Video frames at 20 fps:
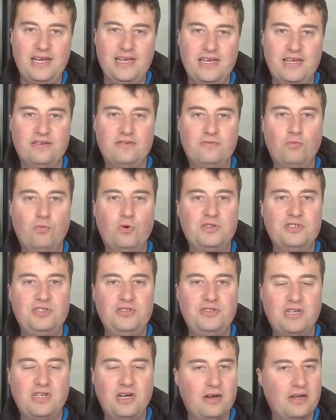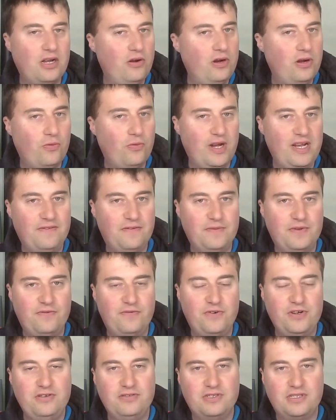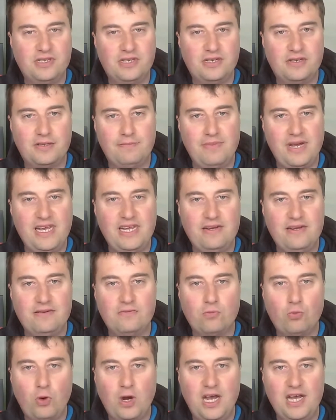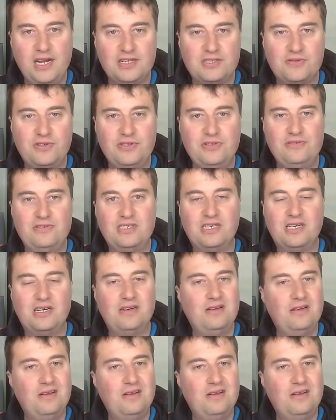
and once you start going away from the router, the main wireless router,